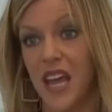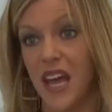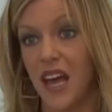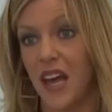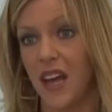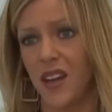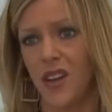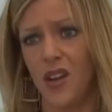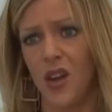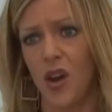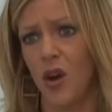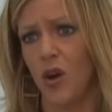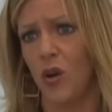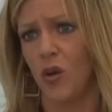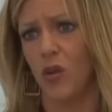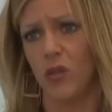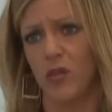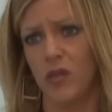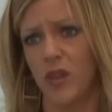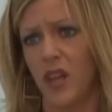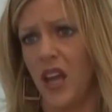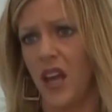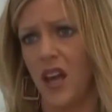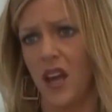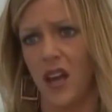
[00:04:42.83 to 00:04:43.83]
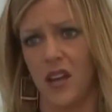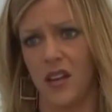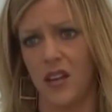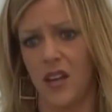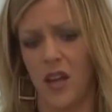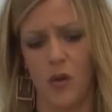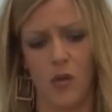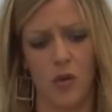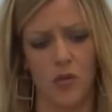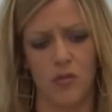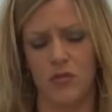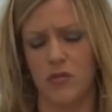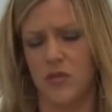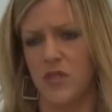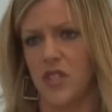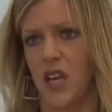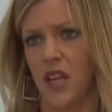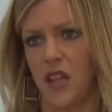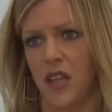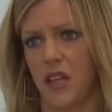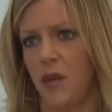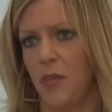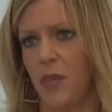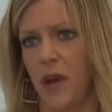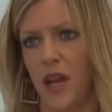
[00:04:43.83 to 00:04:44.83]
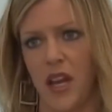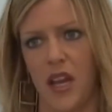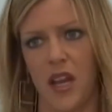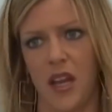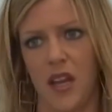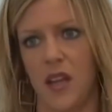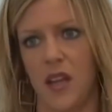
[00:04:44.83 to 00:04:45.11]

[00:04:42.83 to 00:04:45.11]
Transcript: Yeah. No. Yeah. I won't right. tell anybody.